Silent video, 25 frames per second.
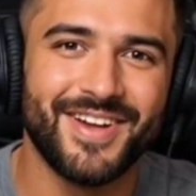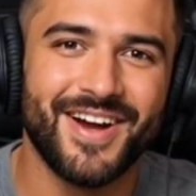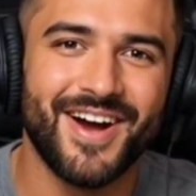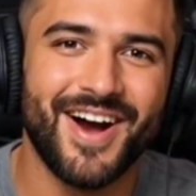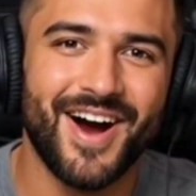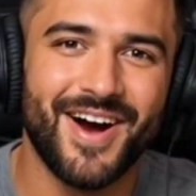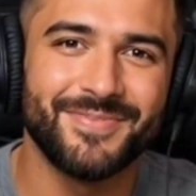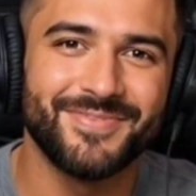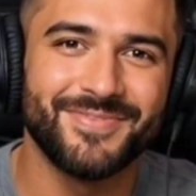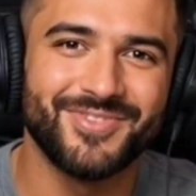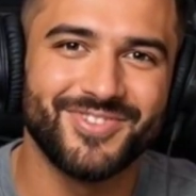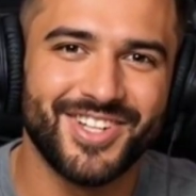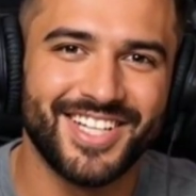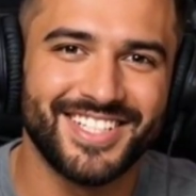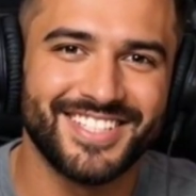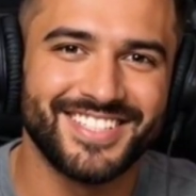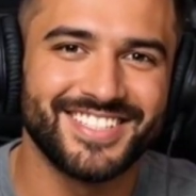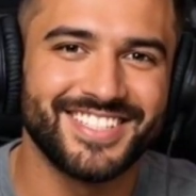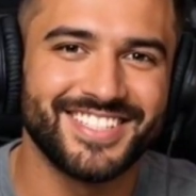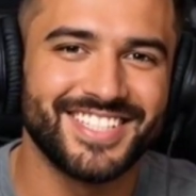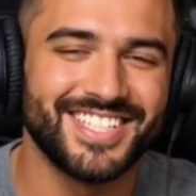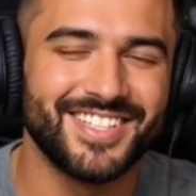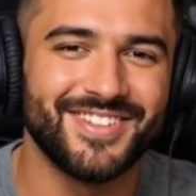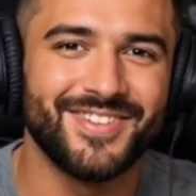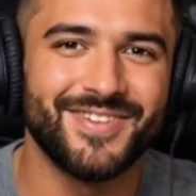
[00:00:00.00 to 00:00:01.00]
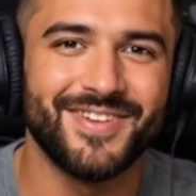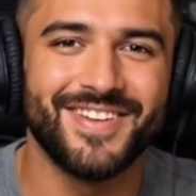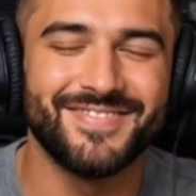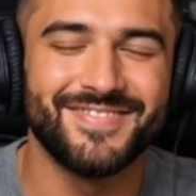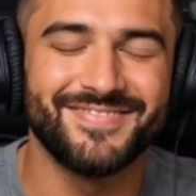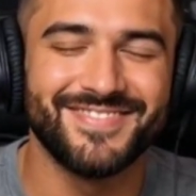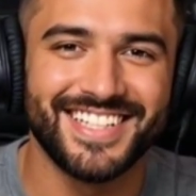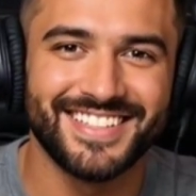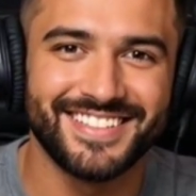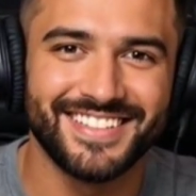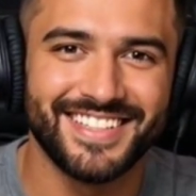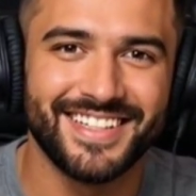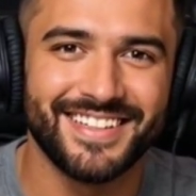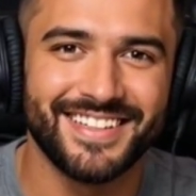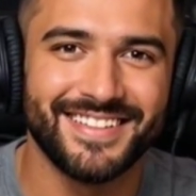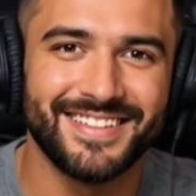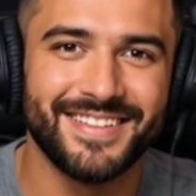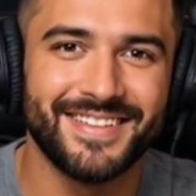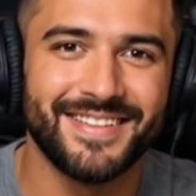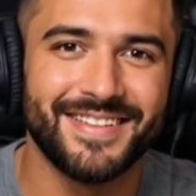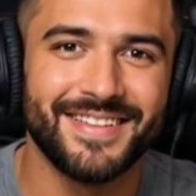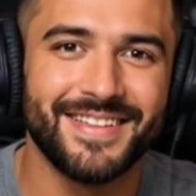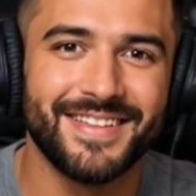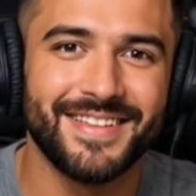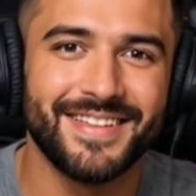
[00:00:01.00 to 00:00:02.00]
Home Trust Secured Visa.
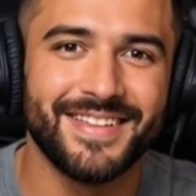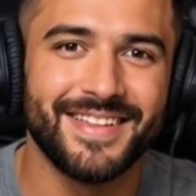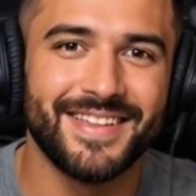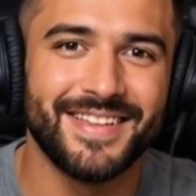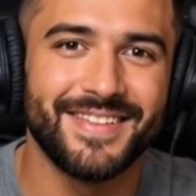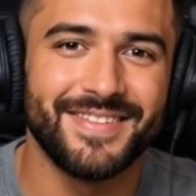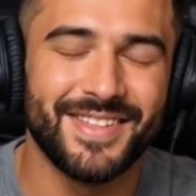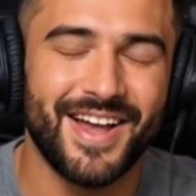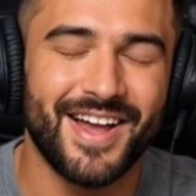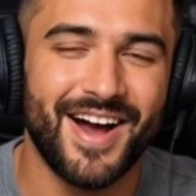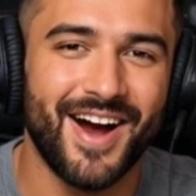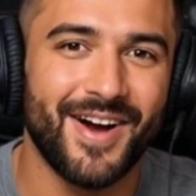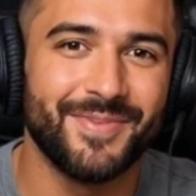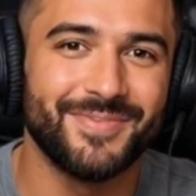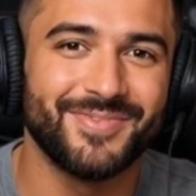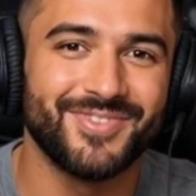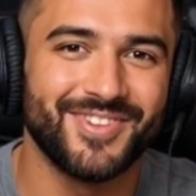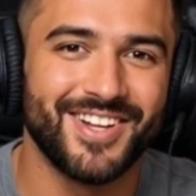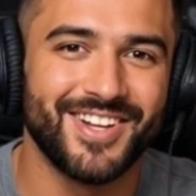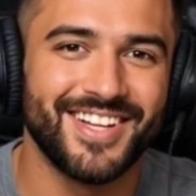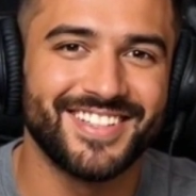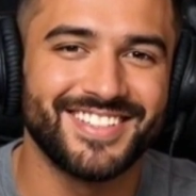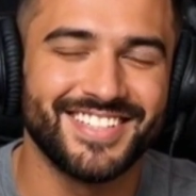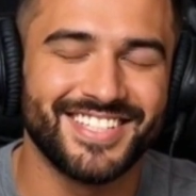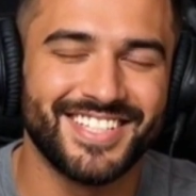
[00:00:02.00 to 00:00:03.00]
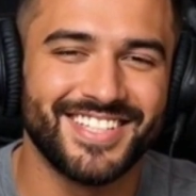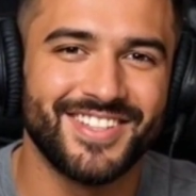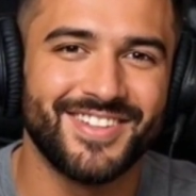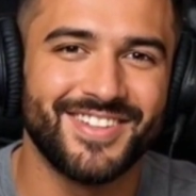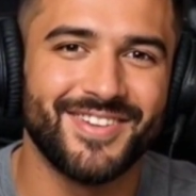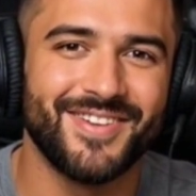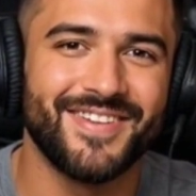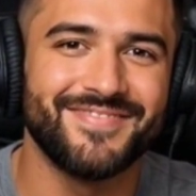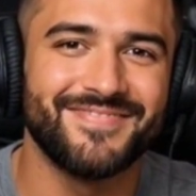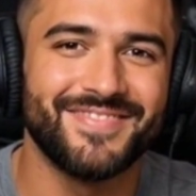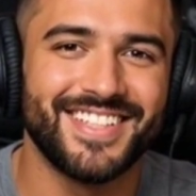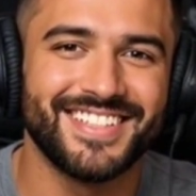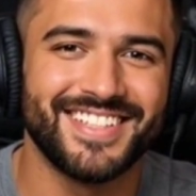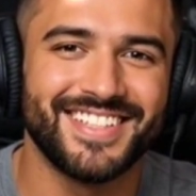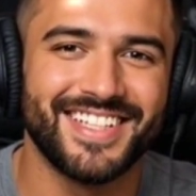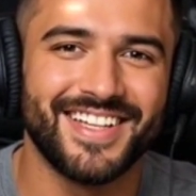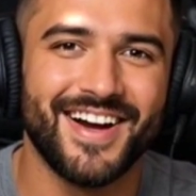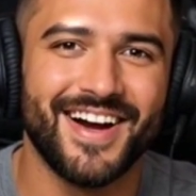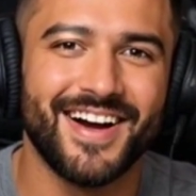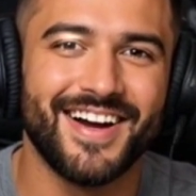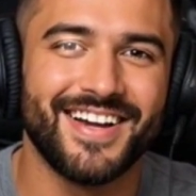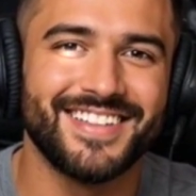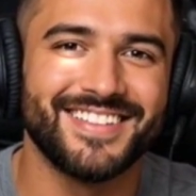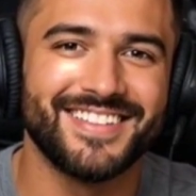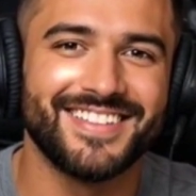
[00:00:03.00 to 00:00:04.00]
The Home Trust Secured Visa
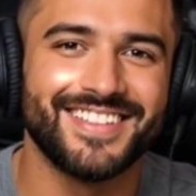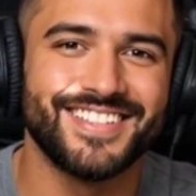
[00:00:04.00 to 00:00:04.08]
card is a